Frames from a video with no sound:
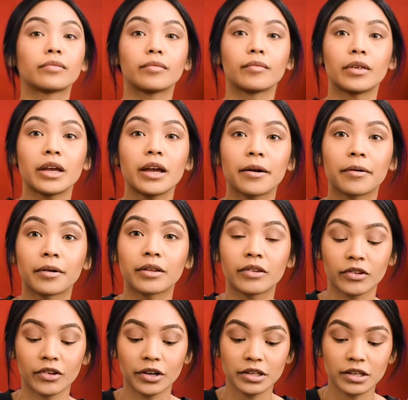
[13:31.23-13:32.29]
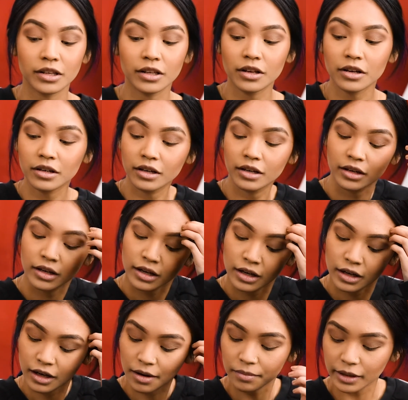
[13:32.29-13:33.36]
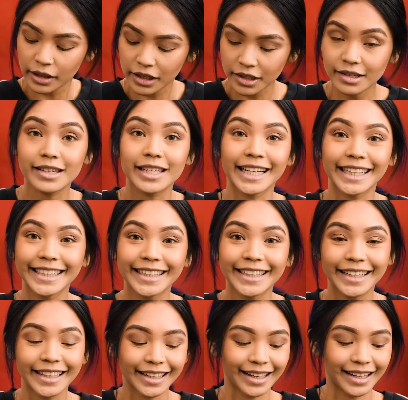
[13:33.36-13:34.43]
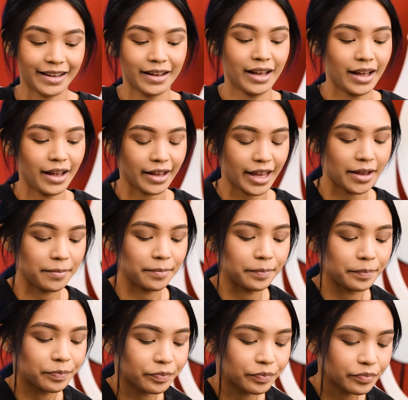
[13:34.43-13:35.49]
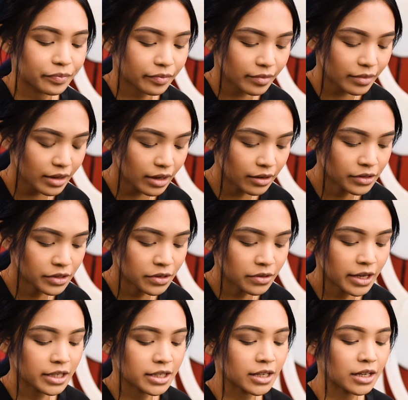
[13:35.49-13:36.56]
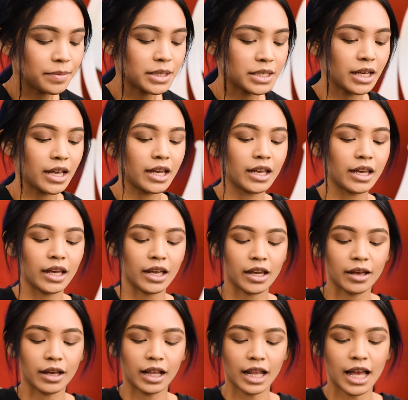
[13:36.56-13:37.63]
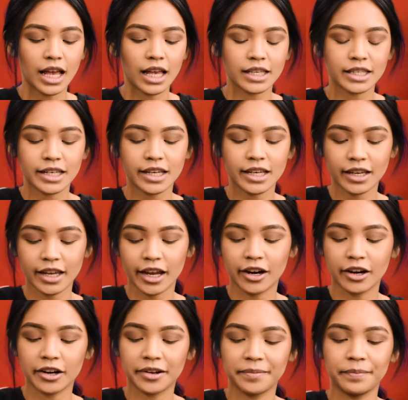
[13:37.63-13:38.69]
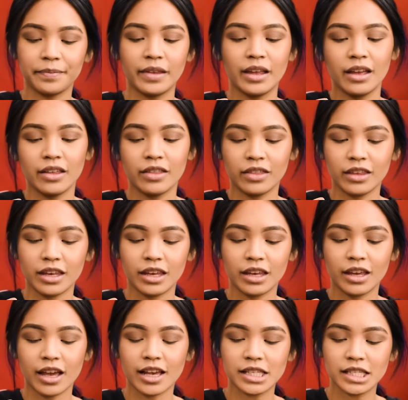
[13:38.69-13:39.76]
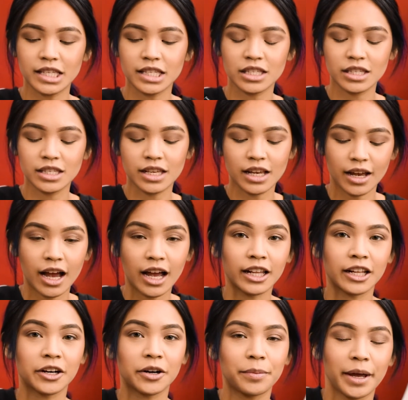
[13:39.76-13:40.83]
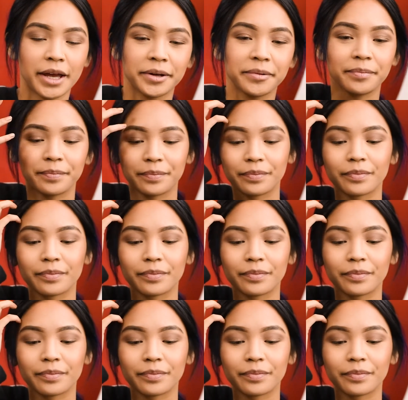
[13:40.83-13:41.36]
Yeah, it's starting to look complete. Okay, so next I'm going to be taking classic Erin, the Essence eyeliner pen,